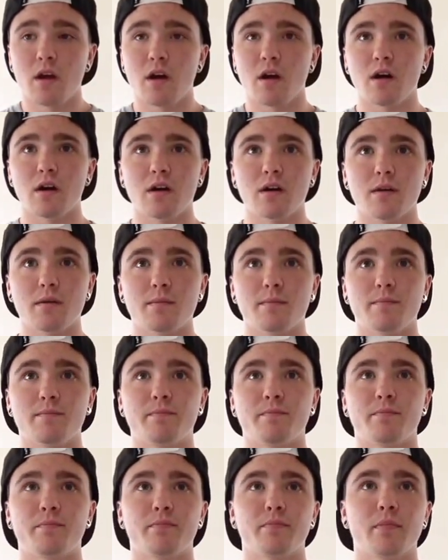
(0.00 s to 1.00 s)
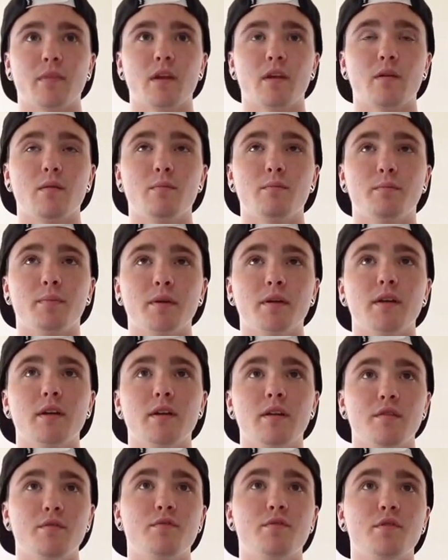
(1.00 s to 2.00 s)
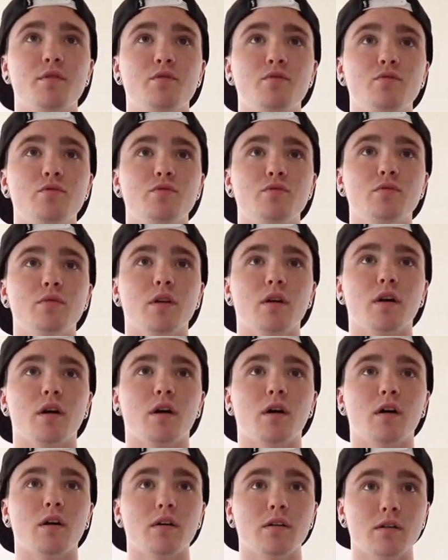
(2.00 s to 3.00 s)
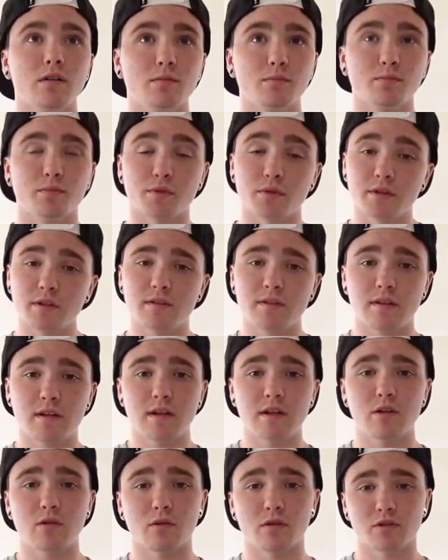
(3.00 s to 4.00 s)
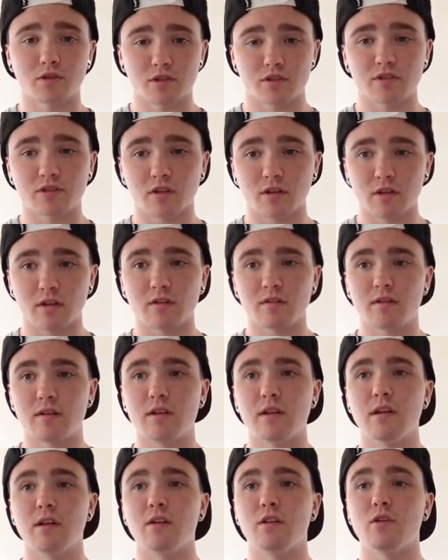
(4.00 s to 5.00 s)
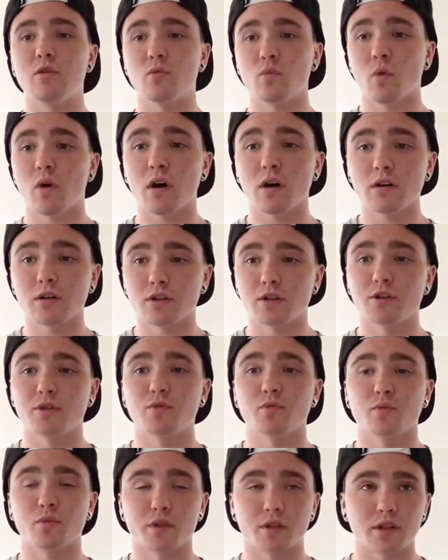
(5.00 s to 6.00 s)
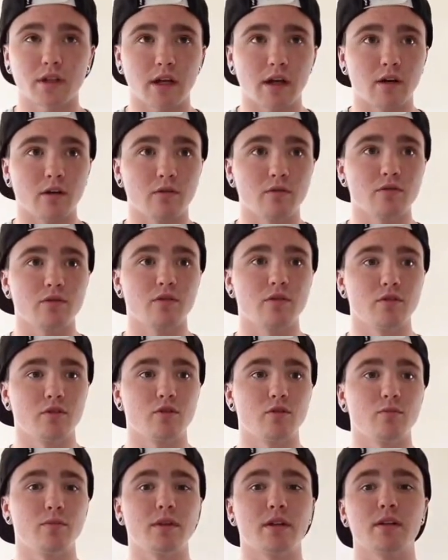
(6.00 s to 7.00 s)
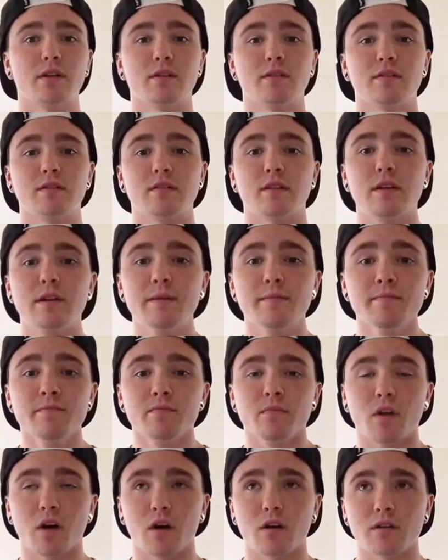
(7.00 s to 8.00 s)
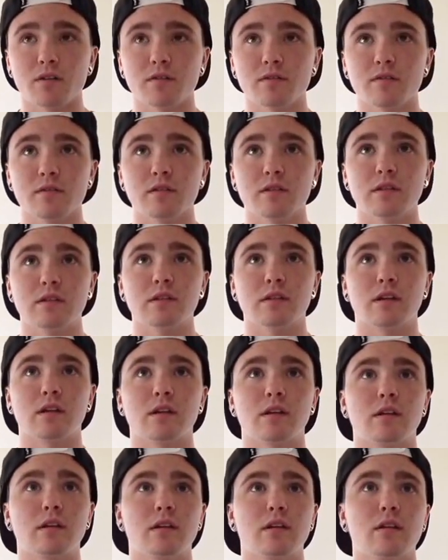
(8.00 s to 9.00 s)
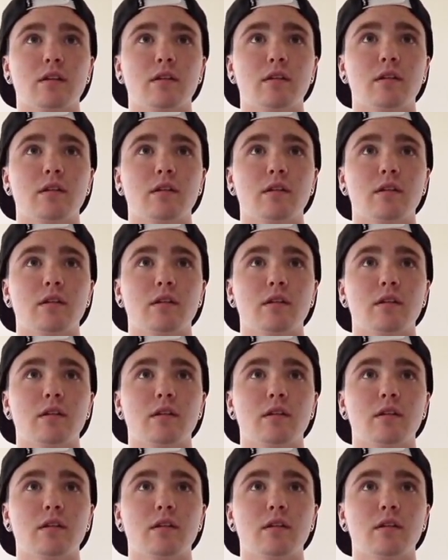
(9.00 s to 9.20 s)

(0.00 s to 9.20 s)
But if you are pre-T or just starting T and you want a good workout to do, because honestly, like,